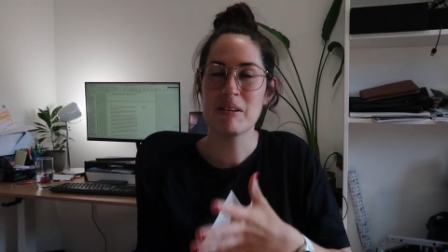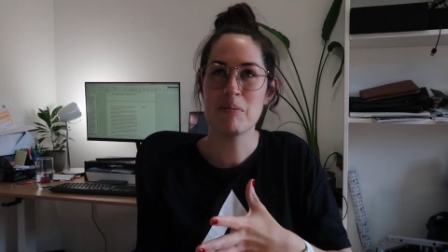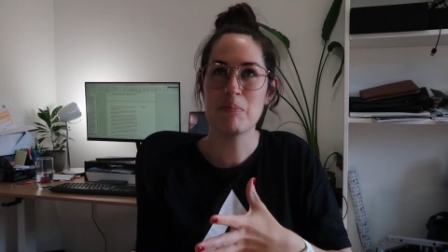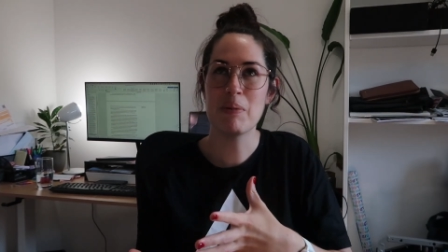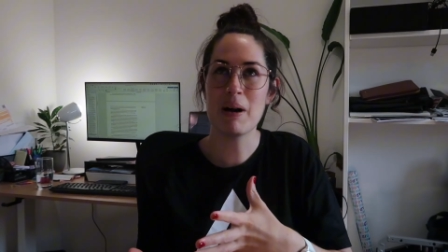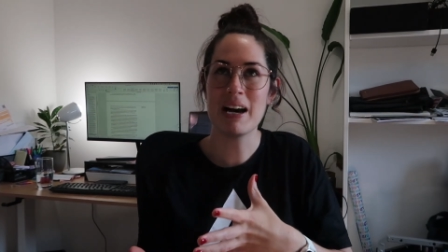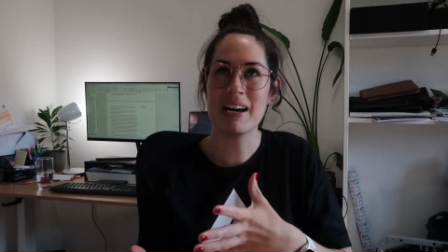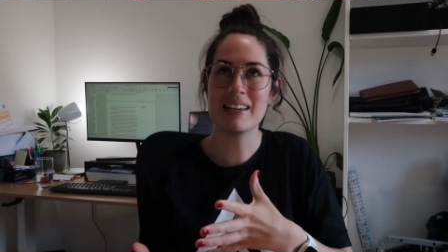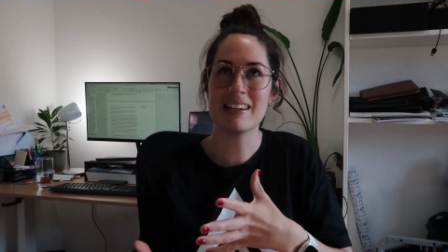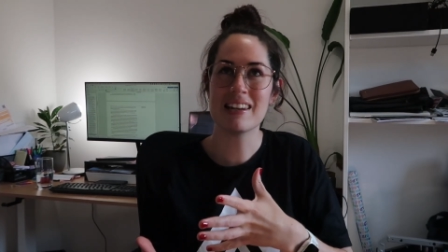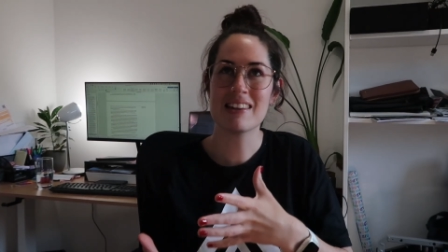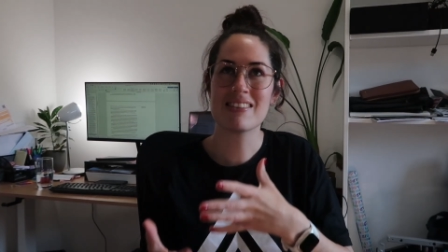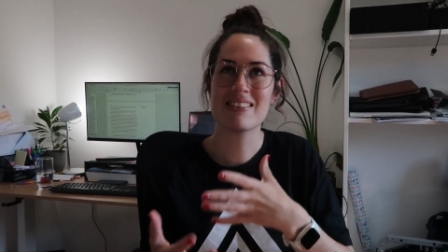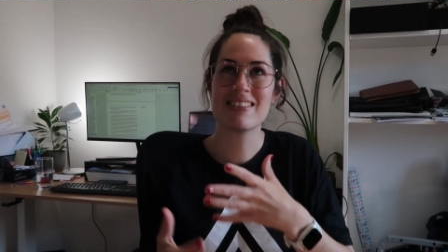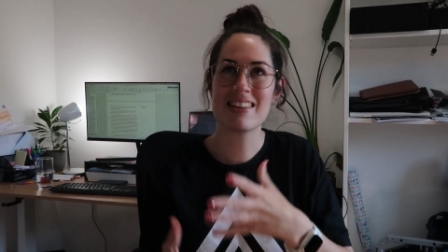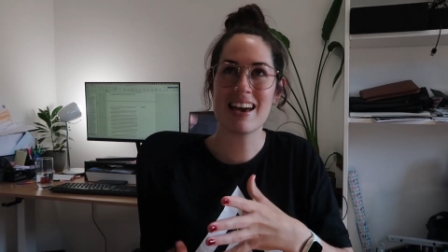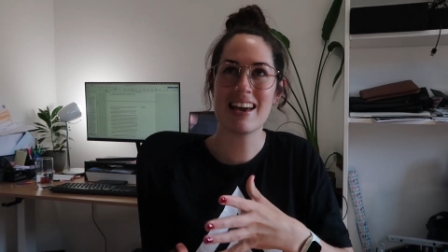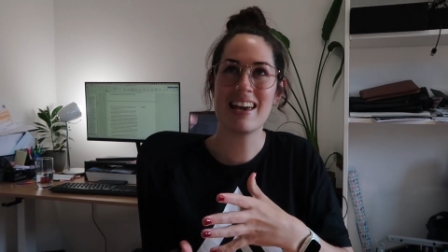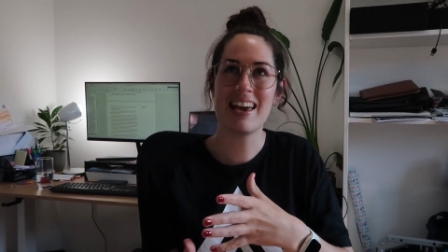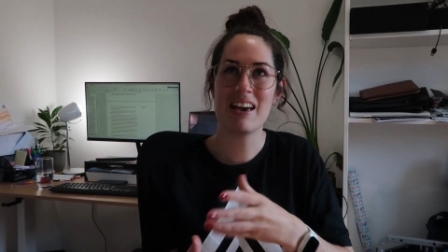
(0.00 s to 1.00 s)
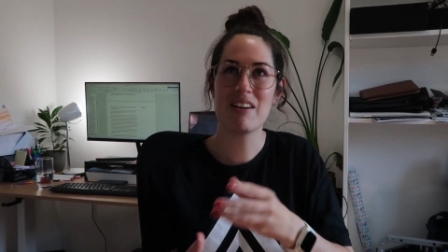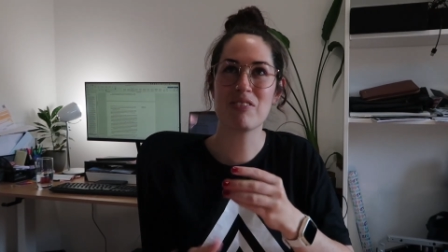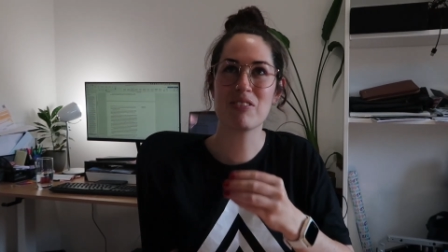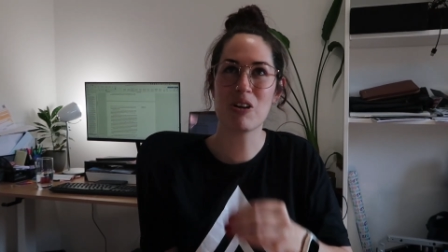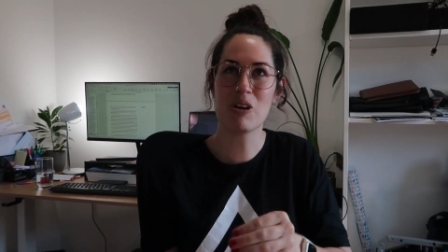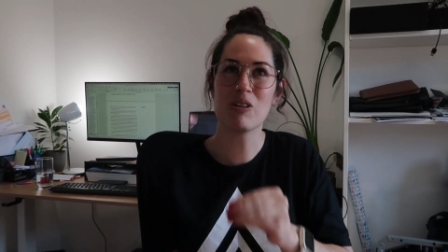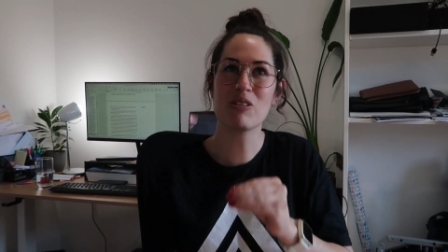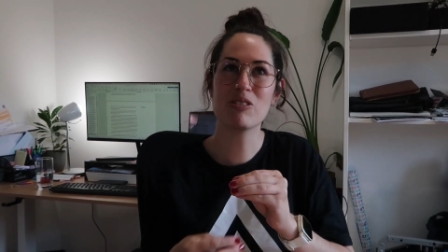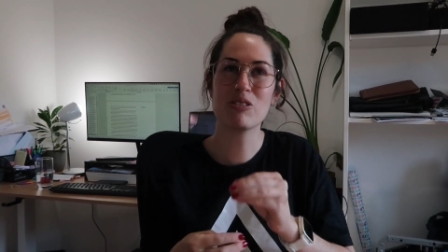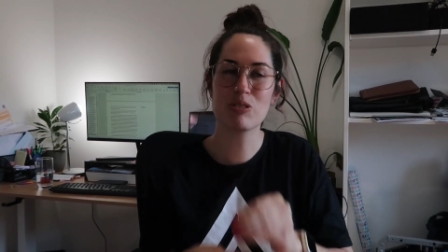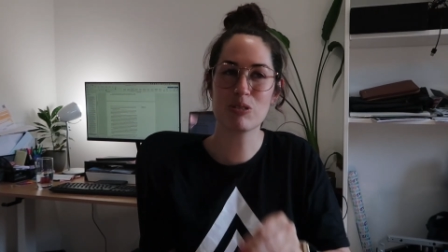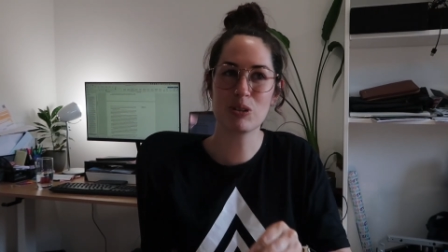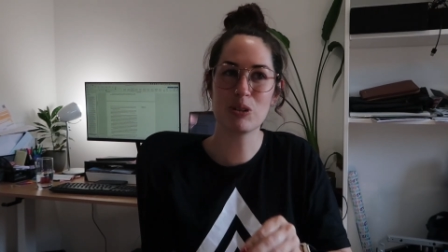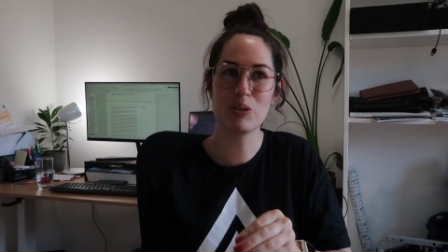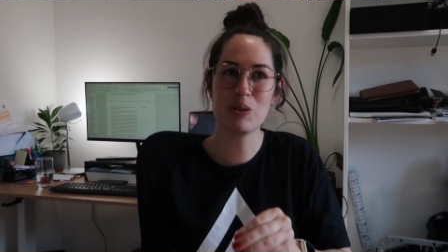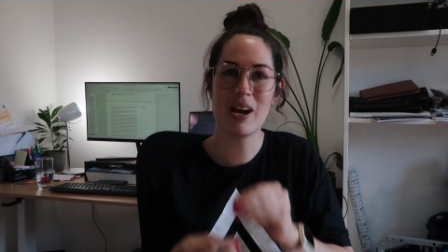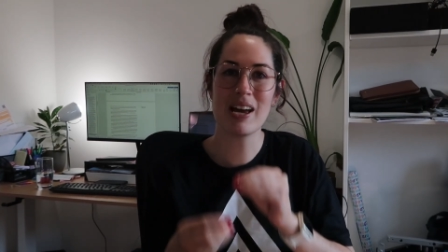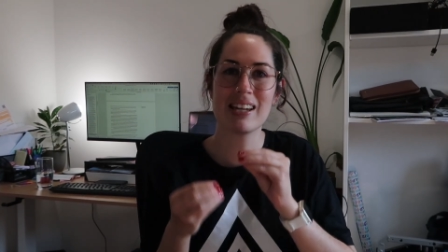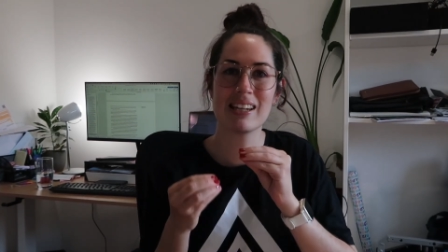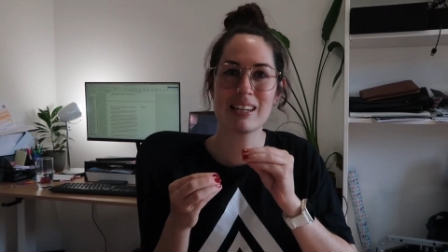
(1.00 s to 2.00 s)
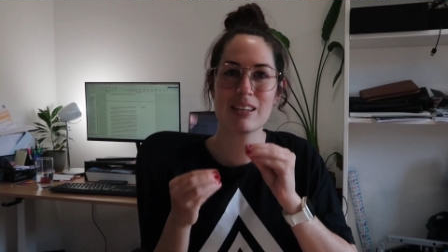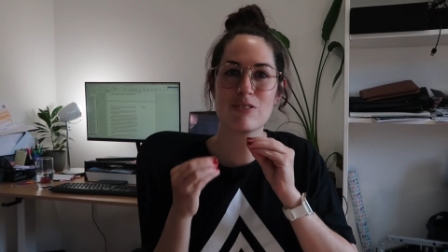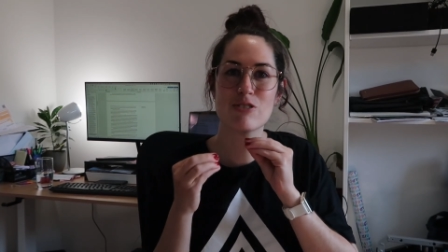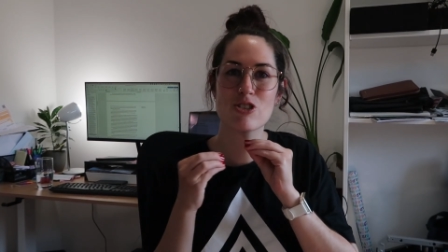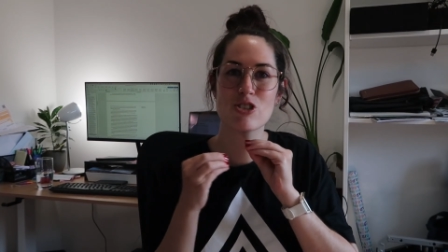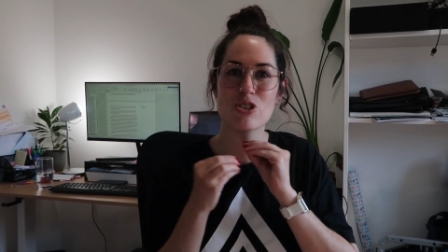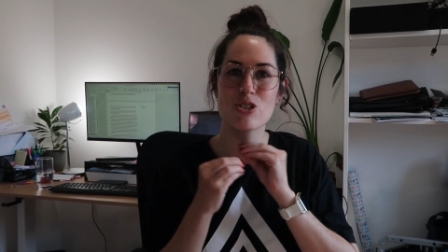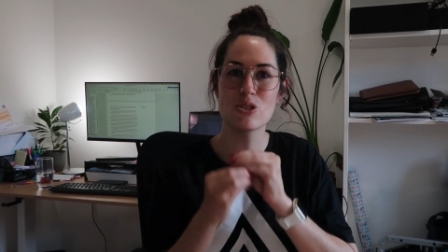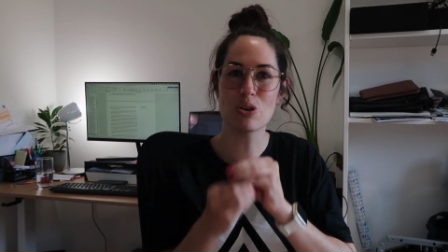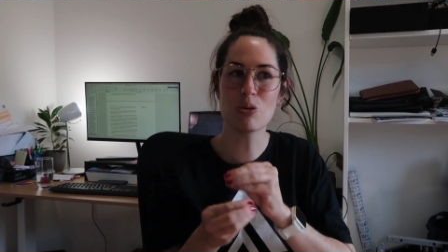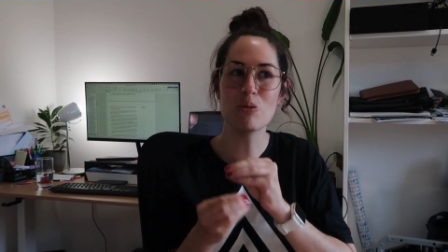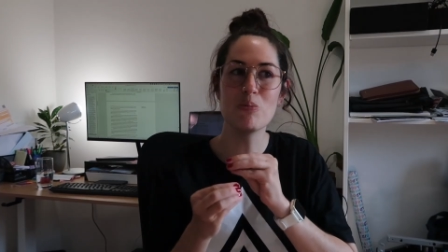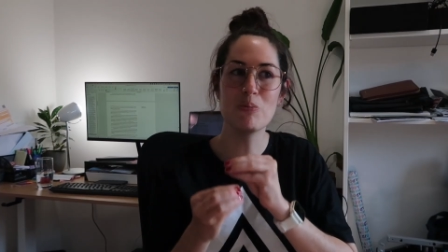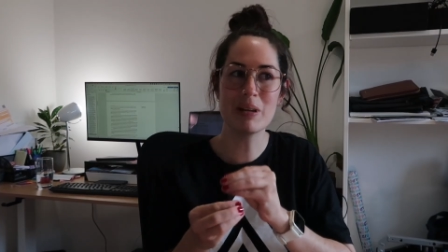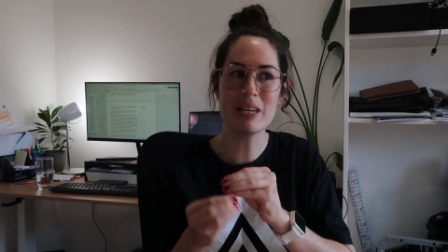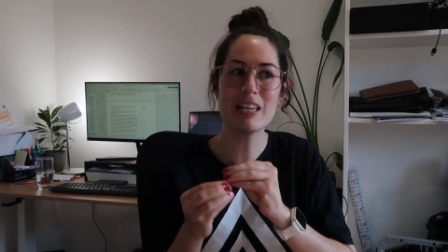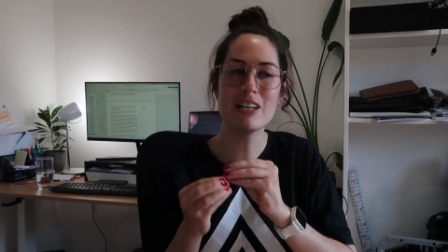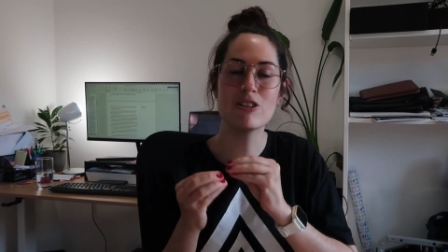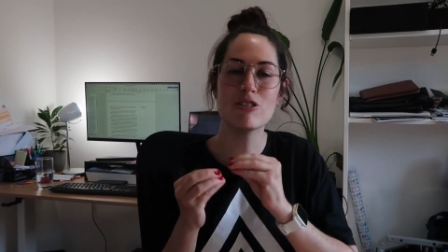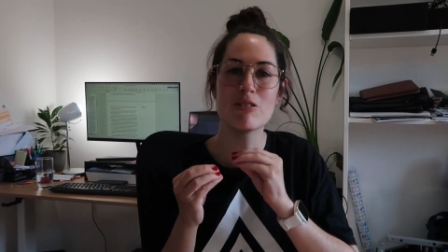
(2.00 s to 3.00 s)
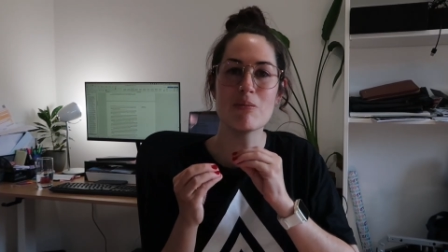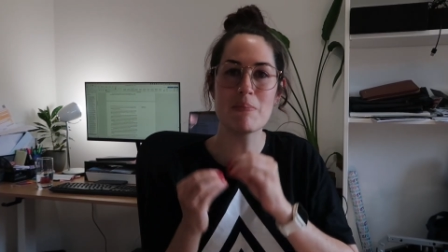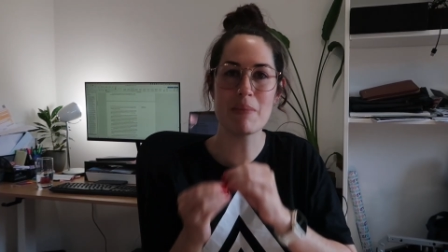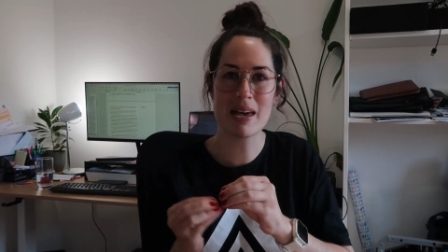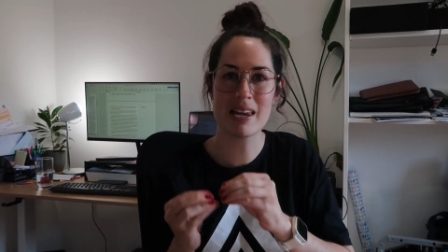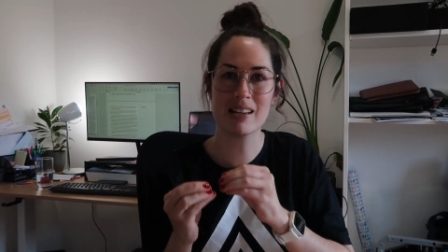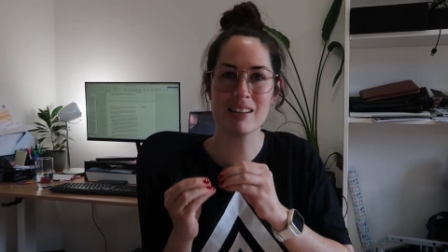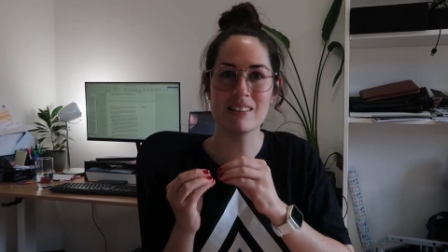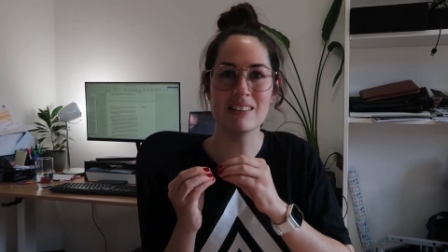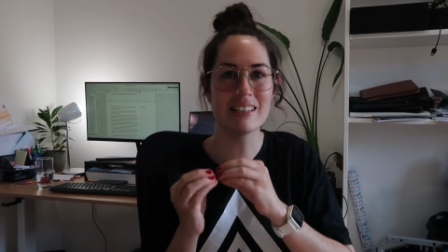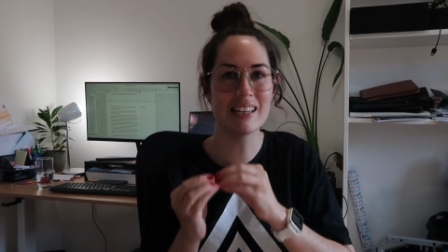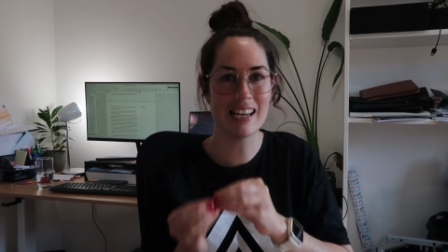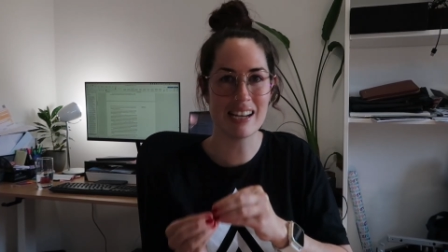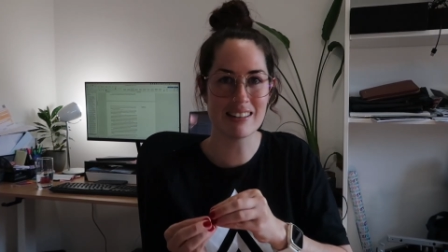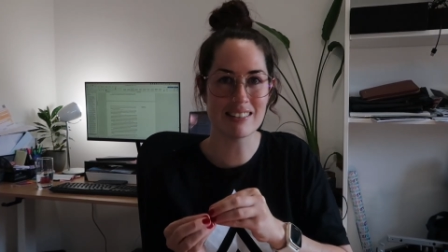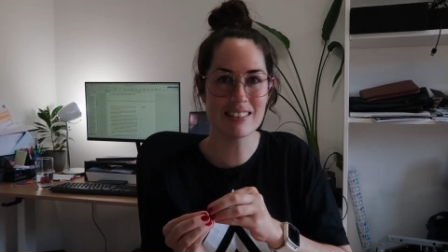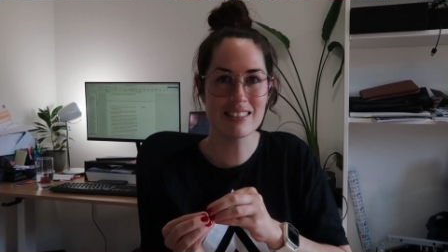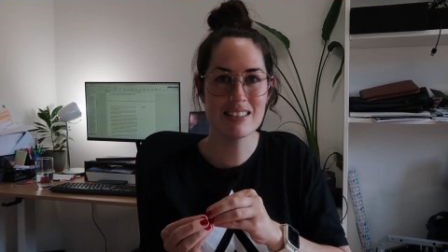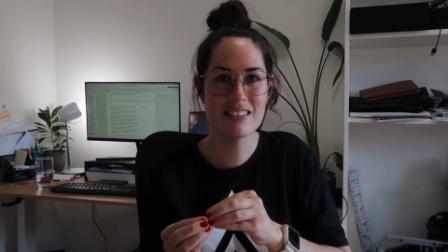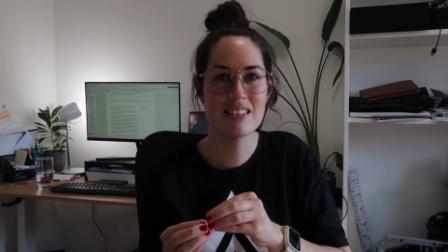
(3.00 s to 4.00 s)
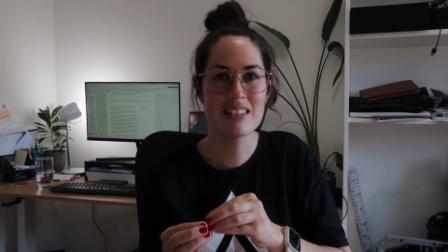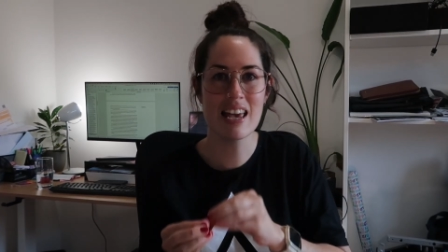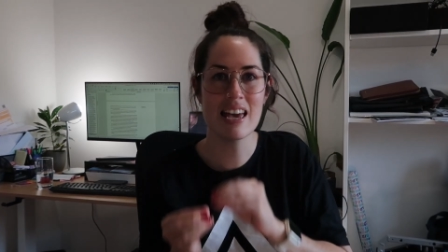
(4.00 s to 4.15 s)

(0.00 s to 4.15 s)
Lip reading: but they have gone through and left so many grammatical errors,